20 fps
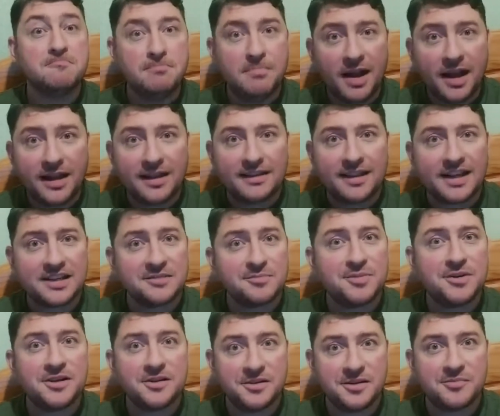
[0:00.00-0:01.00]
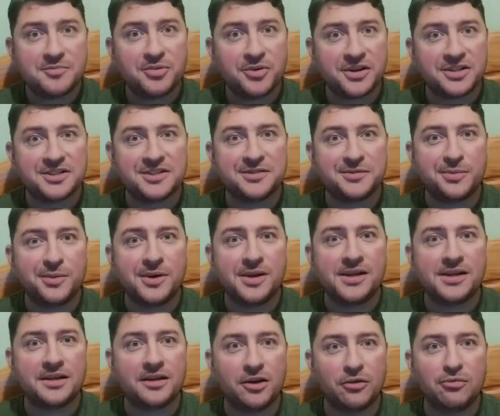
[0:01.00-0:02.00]
Mate, that's been an impressive
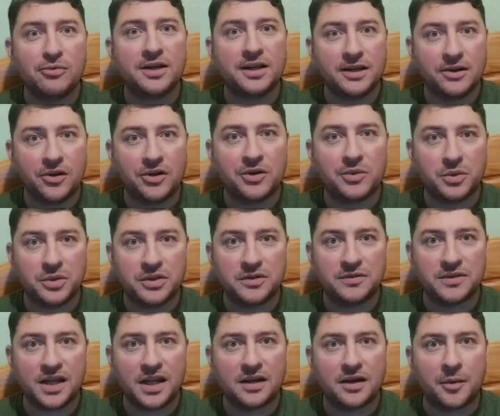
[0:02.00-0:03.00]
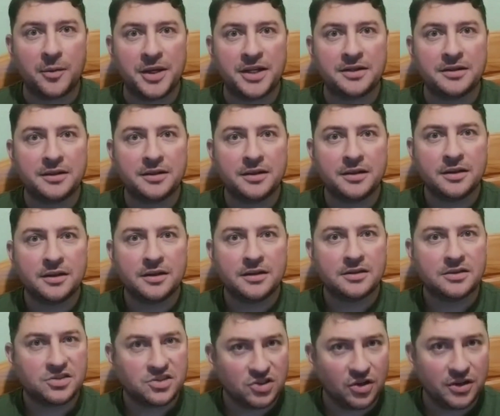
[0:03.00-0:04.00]
week. I really like what you've done. I mean,
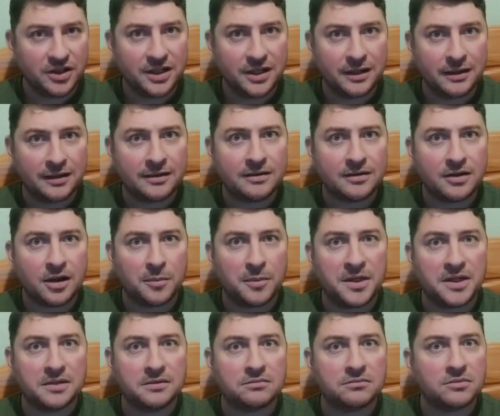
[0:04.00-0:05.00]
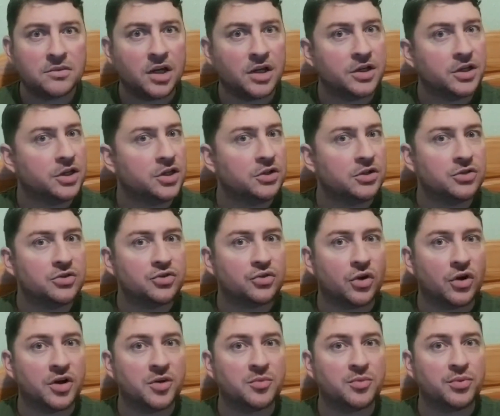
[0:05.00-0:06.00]
cycling, are you going to
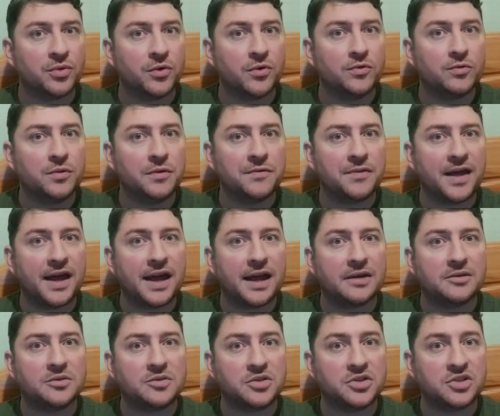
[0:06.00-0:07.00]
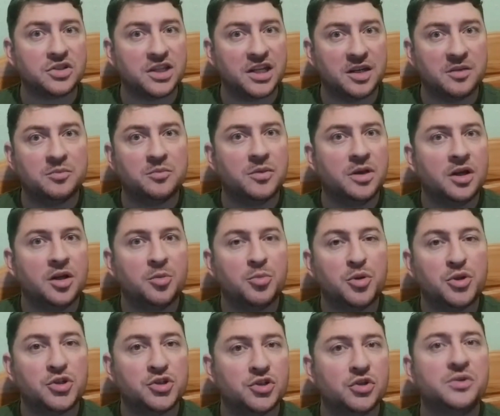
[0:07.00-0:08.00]
try and improve with that and just keep
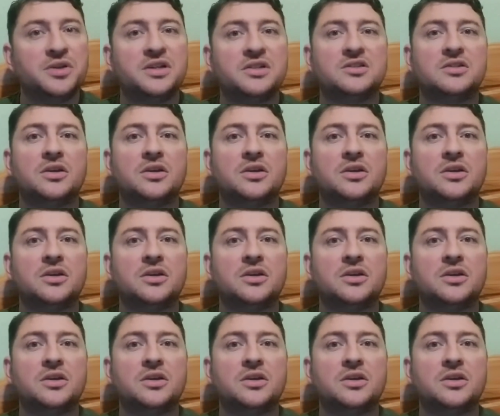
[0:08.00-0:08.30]
pursuing